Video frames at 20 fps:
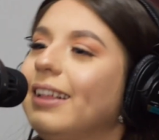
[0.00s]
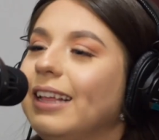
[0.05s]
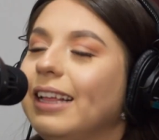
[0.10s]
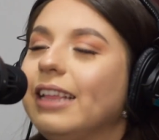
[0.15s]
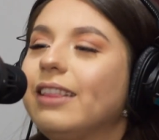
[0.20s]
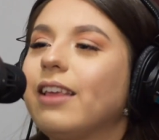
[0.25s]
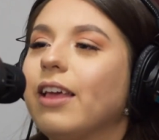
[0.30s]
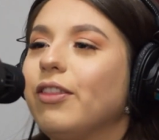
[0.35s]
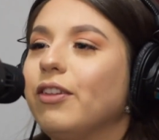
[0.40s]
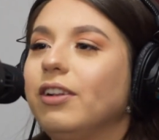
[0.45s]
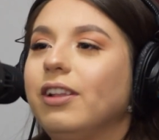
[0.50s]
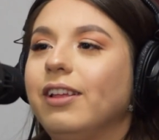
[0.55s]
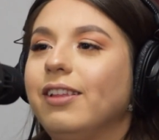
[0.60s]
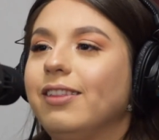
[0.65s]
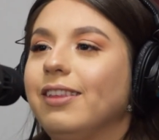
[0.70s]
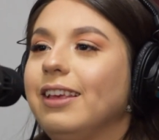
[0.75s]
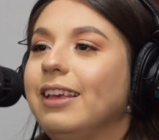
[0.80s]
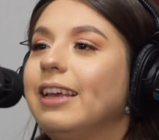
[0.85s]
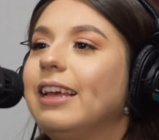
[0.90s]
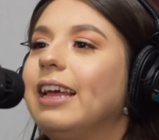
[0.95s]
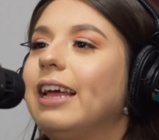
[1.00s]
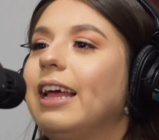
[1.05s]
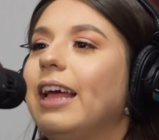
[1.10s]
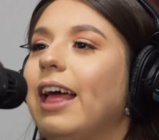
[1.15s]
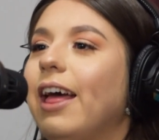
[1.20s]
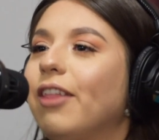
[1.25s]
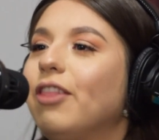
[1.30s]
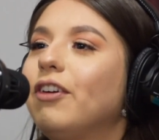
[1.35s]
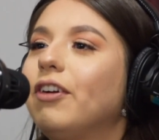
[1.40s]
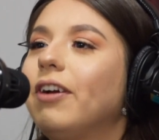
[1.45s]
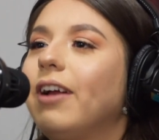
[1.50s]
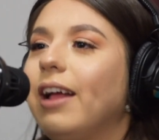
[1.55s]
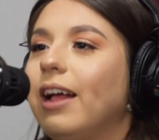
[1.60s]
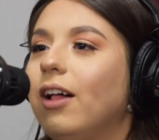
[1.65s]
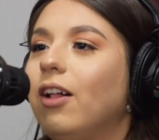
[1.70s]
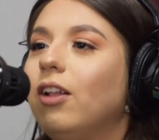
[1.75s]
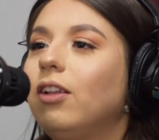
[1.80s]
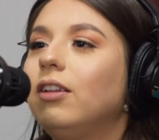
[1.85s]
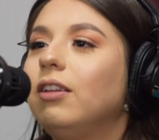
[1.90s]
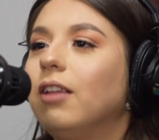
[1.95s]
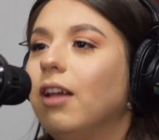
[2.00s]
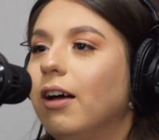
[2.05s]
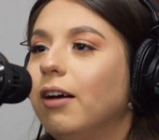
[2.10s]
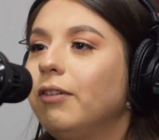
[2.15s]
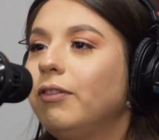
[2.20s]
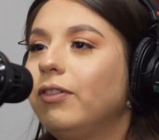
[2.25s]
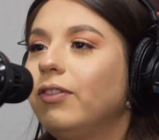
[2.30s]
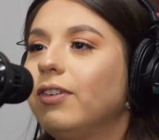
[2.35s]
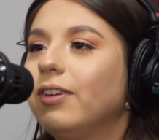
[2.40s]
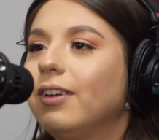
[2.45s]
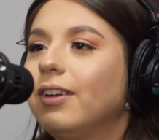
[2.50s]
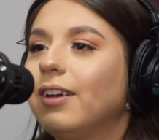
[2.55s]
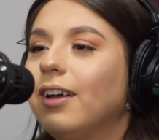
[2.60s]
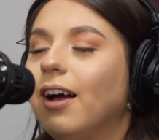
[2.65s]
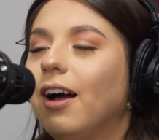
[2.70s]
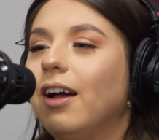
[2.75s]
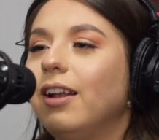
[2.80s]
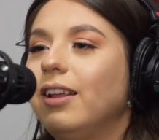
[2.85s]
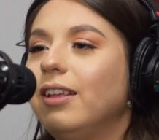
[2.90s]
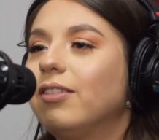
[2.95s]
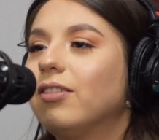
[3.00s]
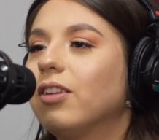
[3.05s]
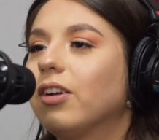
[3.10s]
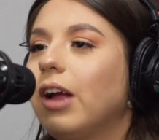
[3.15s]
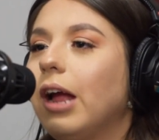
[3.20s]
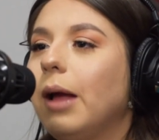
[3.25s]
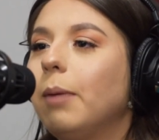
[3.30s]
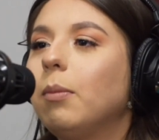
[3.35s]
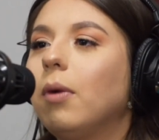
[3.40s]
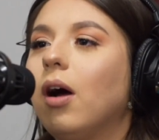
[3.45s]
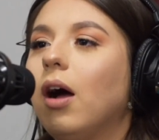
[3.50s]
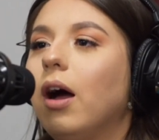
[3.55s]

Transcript: It's Heather Lindsey. Heather L Love on Instagram.